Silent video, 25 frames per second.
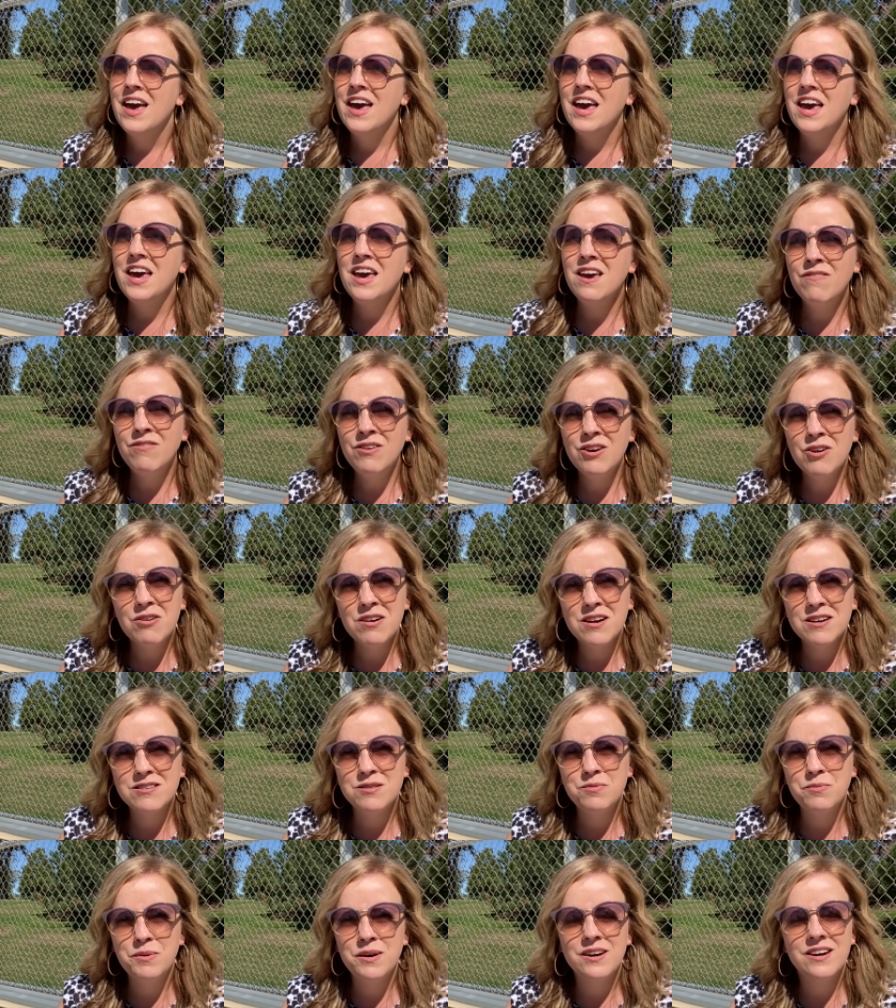if you're
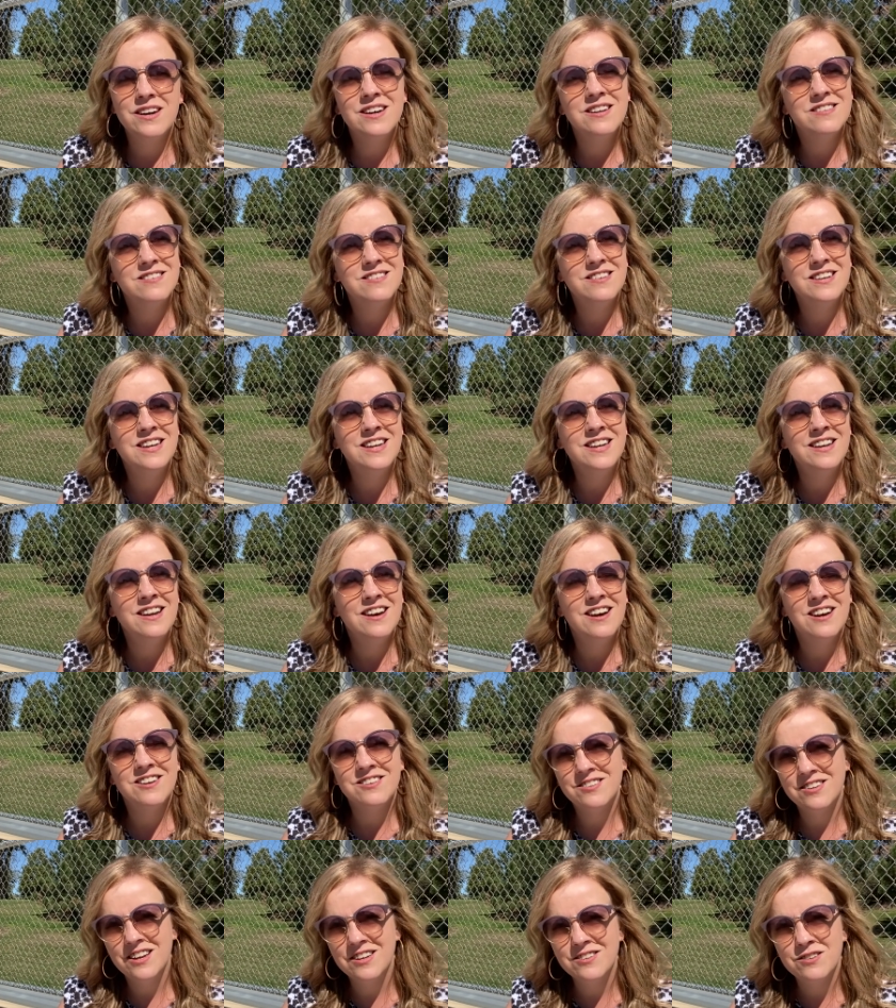experiencing a
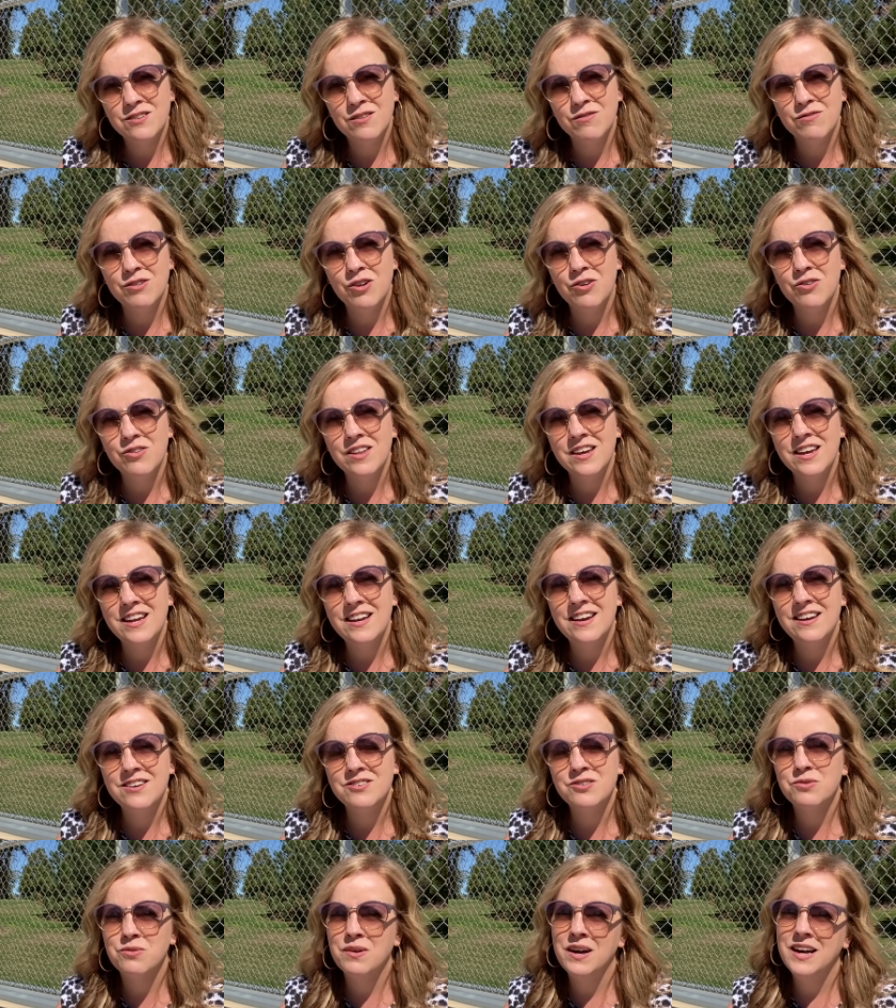sense of
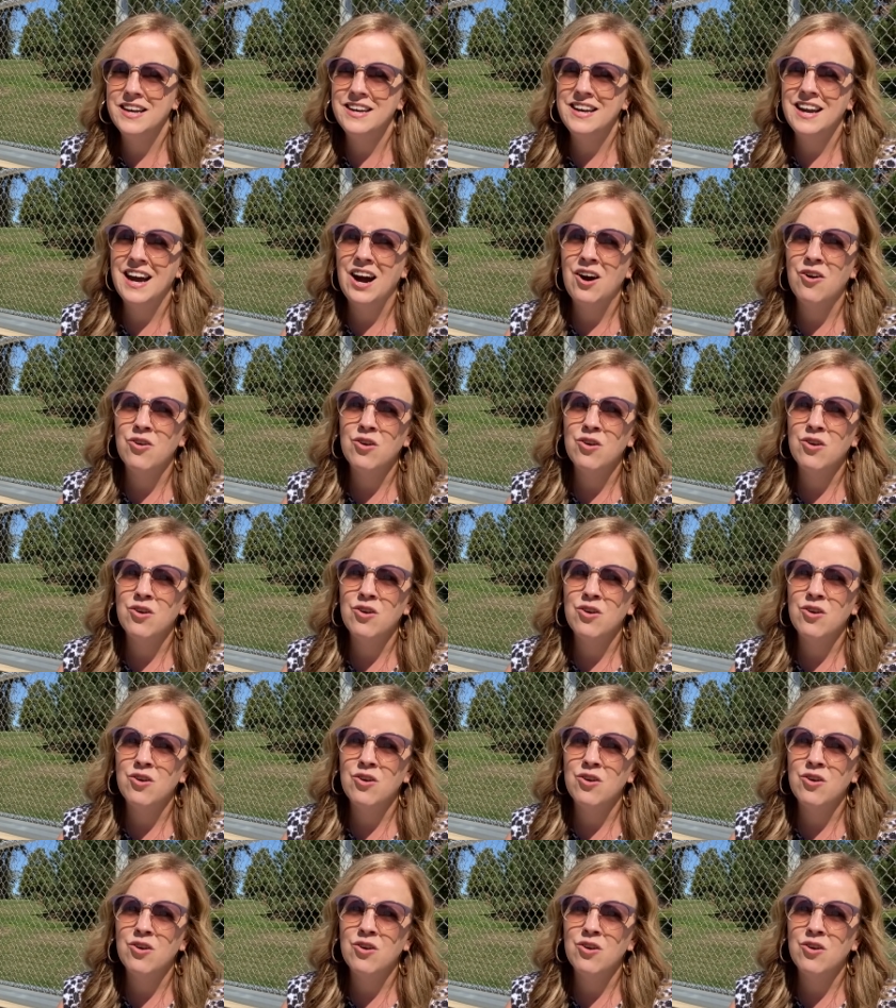loneliness right now,